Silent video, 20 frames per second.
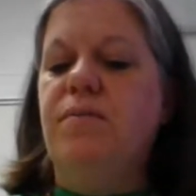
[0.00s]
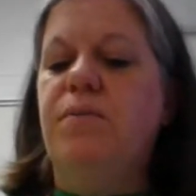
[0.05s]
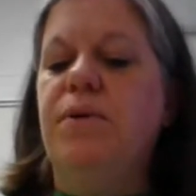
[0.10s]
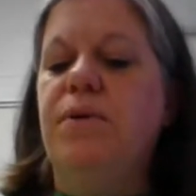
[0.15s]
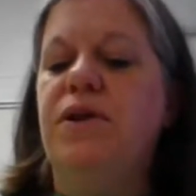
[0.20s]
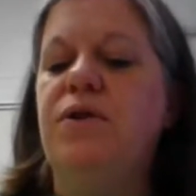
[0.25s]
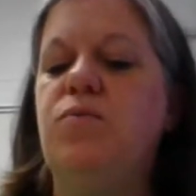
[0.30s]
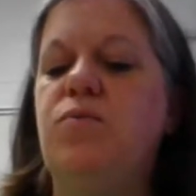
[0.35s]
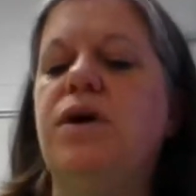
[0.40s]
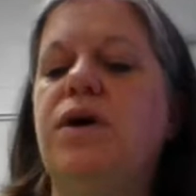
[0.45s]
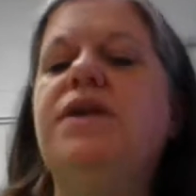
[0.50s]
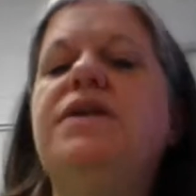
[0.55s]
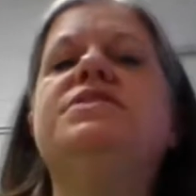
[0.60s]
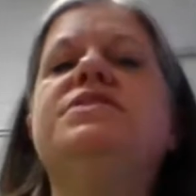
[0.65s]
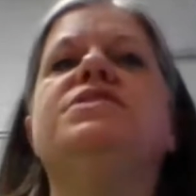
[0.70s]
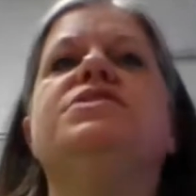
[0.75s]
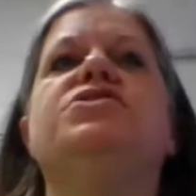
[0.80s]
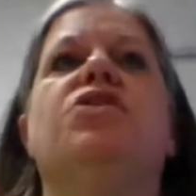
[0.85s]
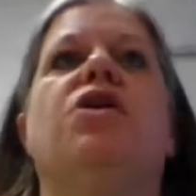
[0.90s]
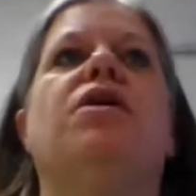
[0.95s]
but he wanted
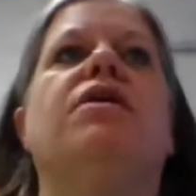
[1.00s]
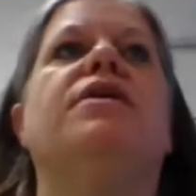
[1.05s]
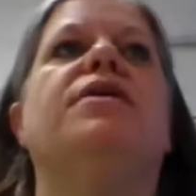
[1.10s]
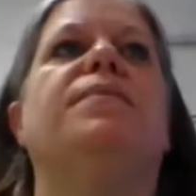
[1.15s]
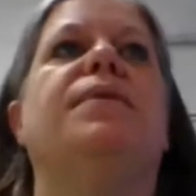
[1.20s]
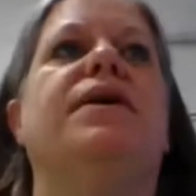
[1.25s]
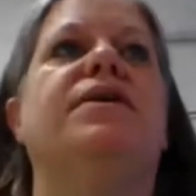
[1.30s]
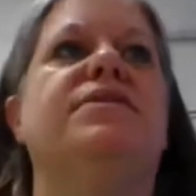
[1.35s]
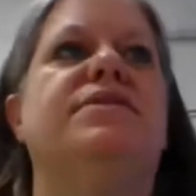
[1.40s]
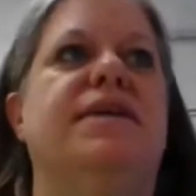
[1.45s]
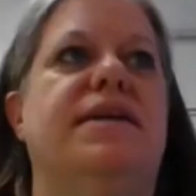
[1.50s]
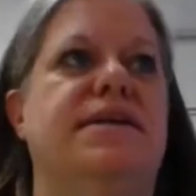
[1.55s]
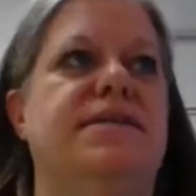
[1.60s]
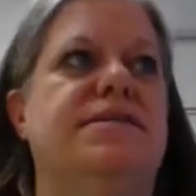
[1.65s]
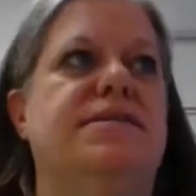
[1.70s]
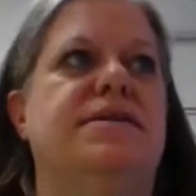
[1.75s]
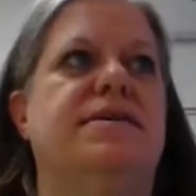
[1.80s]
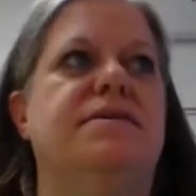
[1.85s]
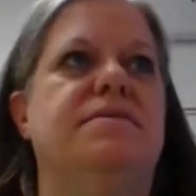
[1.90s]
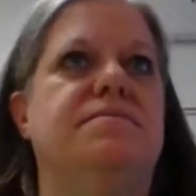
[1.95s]
to talk about
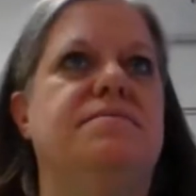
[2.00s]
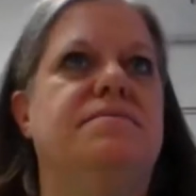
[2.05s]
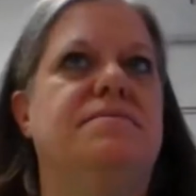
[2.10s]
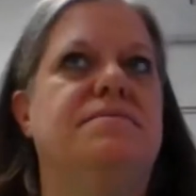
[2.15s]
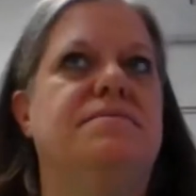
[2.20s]
Daisy.